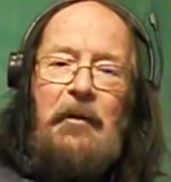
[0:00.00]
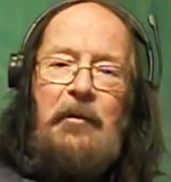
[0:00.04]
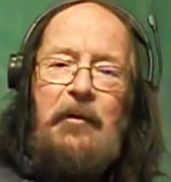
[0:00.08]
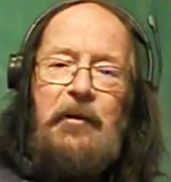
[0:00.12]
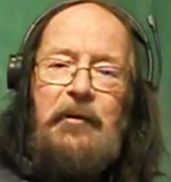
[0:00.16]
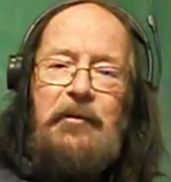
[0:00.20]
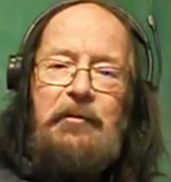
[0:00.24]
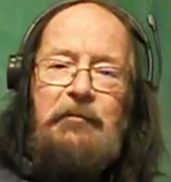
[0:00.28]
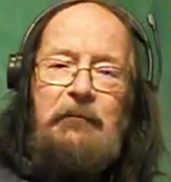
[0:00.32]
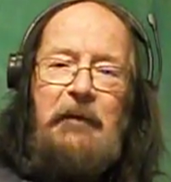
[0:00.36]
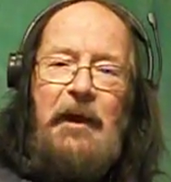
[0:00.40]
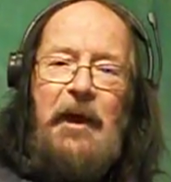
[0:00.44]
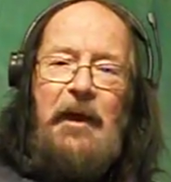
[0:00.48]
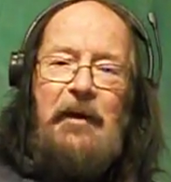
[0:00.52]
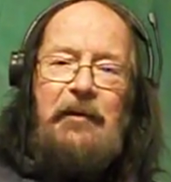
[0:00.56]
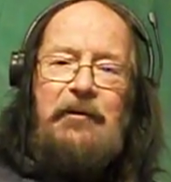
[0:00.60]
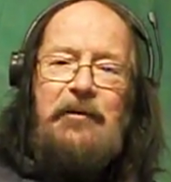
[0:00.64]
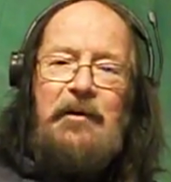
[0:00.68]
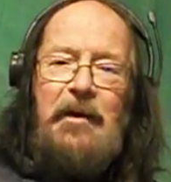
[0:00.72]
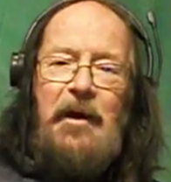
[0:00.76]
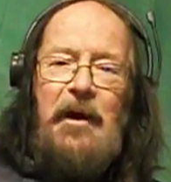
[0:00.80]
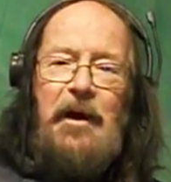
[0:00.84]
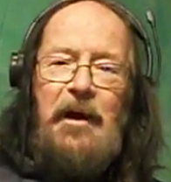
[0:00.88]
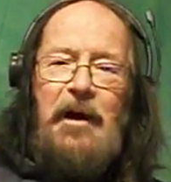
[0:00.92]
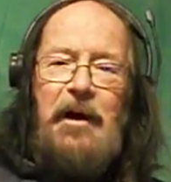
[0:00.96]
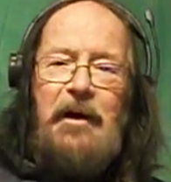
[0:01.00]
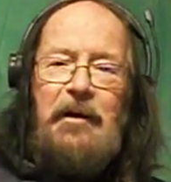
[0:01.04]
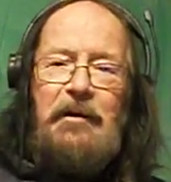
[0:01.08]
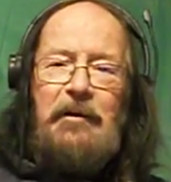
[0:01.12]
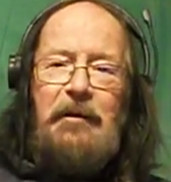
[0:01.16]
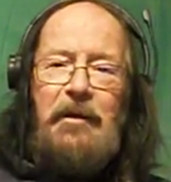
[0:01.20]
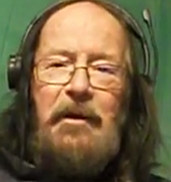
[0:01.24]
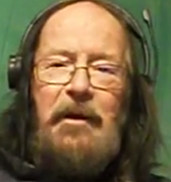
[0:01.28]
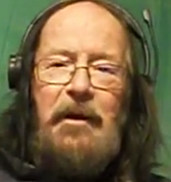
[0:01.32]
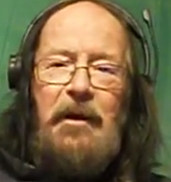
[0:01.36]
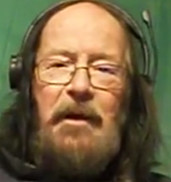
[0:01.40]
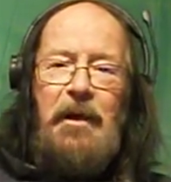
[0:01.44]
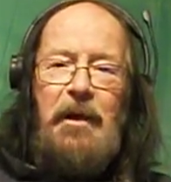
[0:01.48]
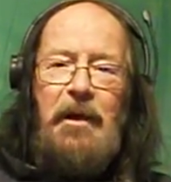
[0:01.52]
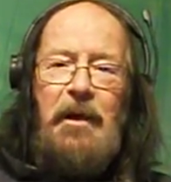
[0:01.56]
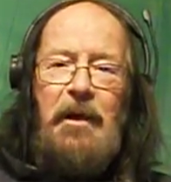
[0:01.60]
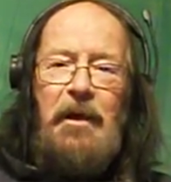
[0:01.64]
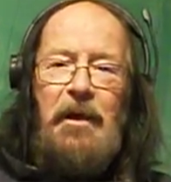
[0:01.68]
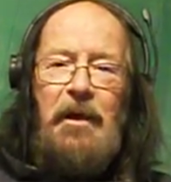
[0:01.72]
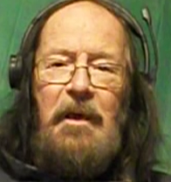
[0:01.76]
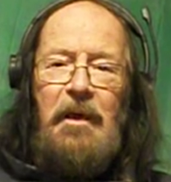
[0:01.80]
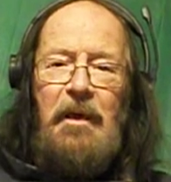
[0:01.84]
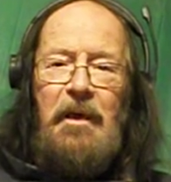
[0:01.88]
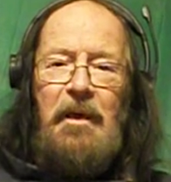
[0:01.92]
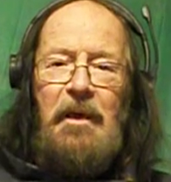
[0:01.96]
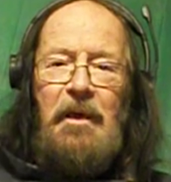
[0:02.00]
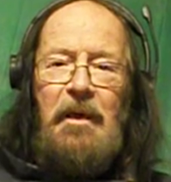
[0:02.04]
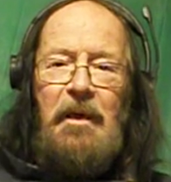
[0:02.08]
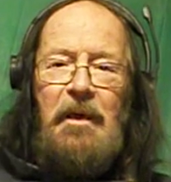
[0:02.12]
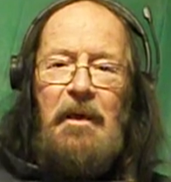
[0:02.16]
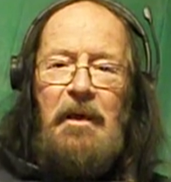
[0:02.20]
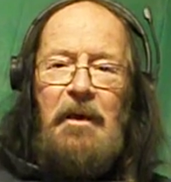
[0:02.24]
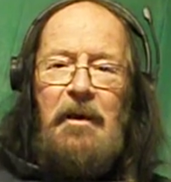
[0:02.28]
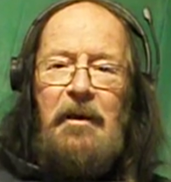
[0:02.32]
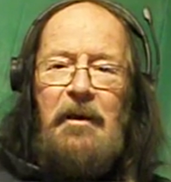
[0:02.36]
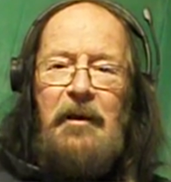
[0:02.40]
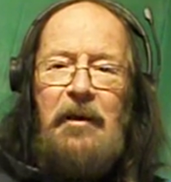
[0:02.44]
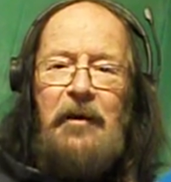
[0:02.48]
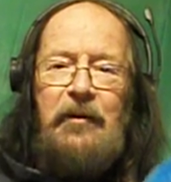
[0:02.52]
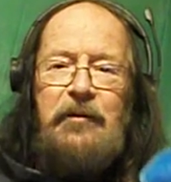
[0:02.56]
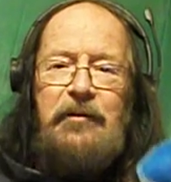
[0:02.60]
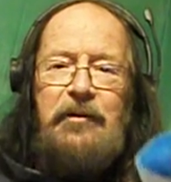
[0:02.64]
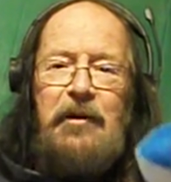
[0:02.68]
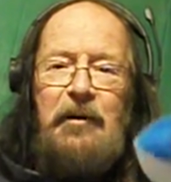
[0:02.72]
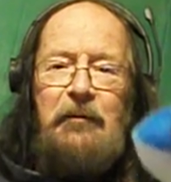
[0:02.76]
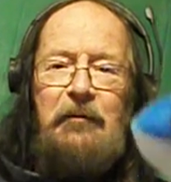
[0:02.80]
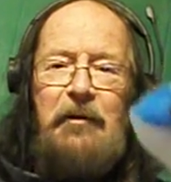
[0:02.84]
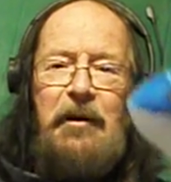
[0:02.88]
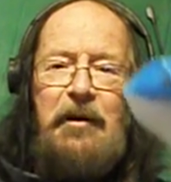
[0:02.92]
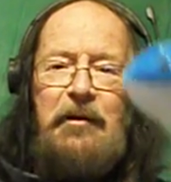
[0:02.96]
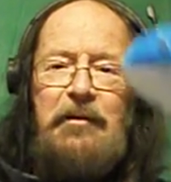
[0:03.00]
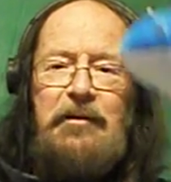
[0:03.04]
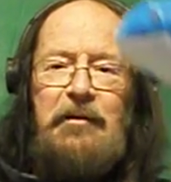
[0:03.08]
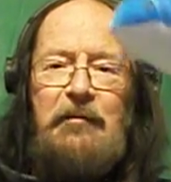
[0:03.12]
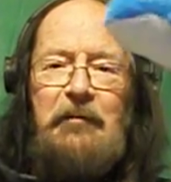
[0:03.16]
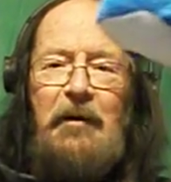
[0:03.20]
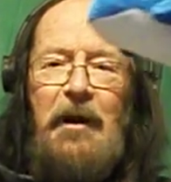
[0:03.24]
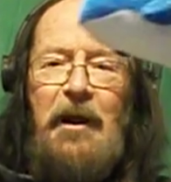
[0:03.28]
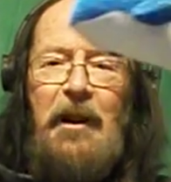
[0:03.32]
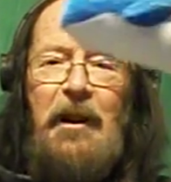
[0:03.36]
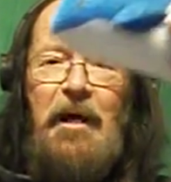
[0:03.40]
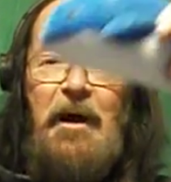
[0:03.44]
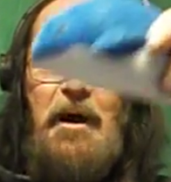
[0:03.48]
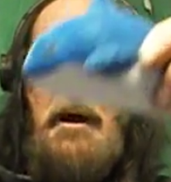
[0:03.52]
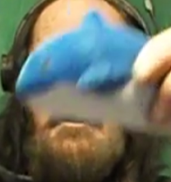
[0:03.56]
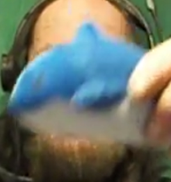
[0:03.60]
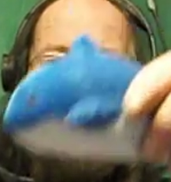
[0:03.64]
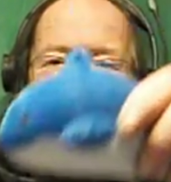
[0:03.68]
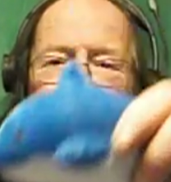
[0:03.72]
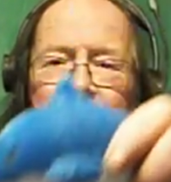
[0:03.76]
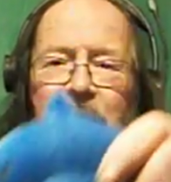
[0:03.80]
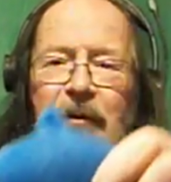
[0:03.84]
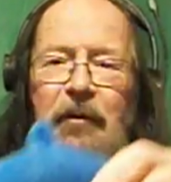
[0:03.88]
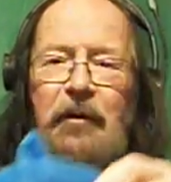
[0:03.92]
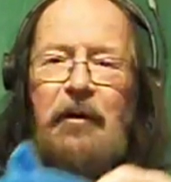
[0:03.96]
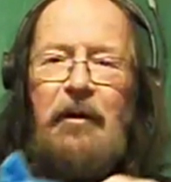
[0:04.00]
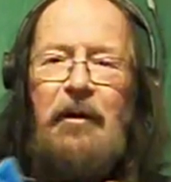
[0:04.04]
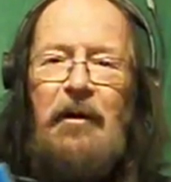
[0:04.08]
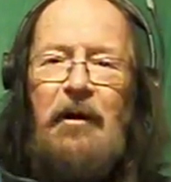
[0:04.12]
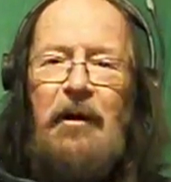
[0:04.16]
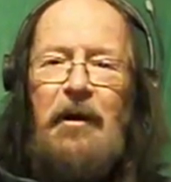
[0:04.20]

This mascot has come into my life.